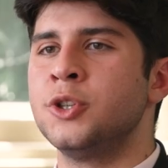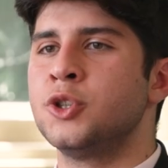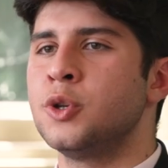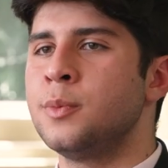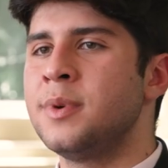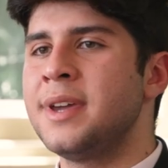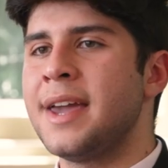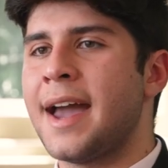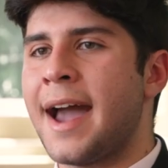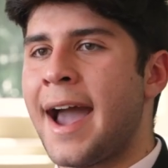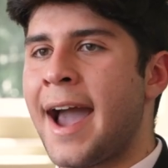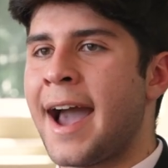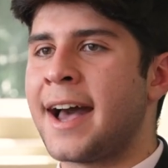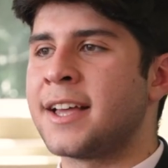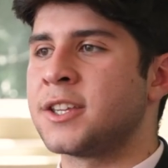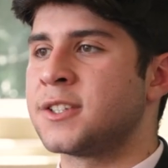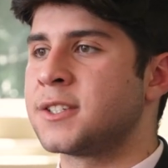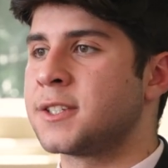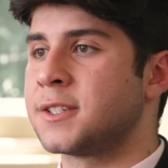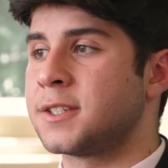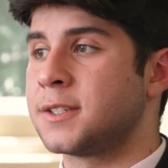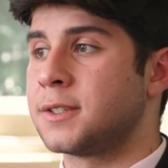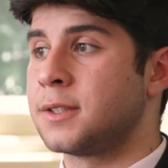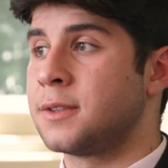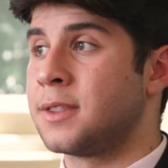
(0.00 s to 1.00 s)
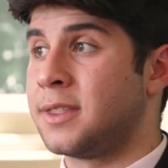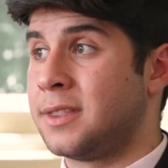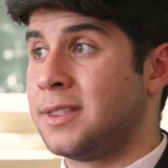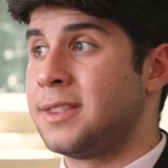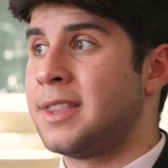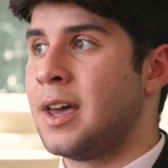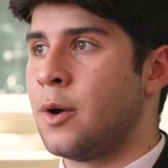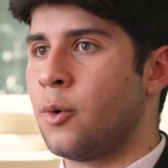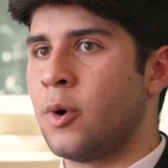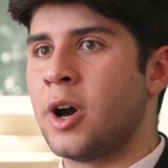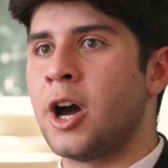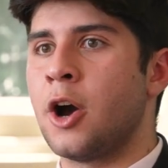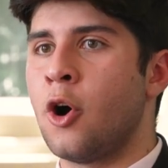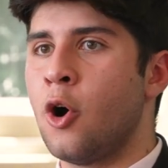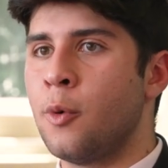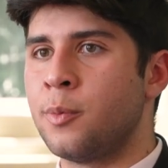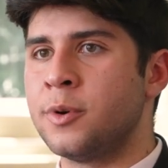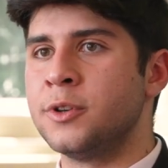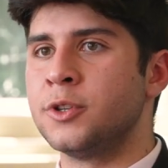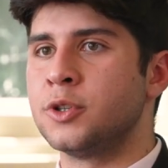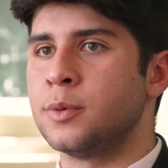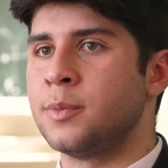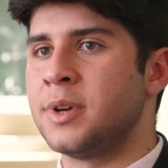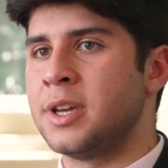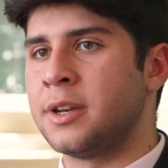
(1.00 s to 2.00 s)
to me as there were
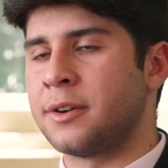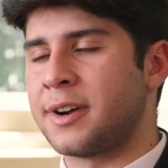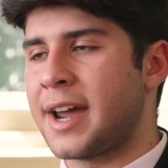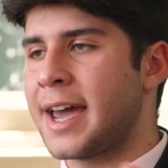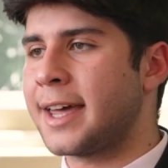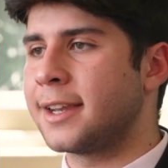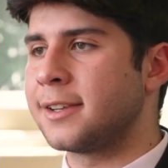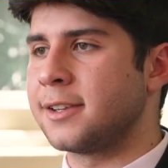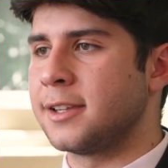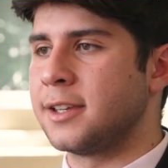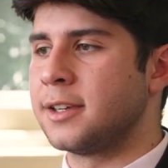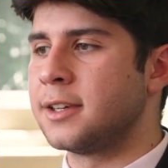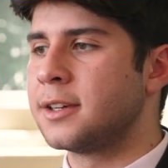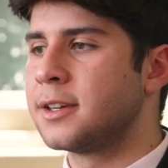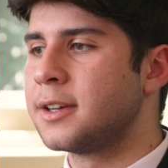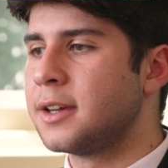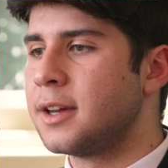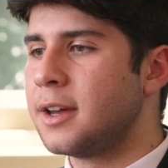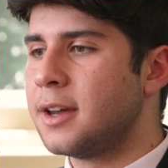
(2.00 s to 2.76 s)
open to me in Radley.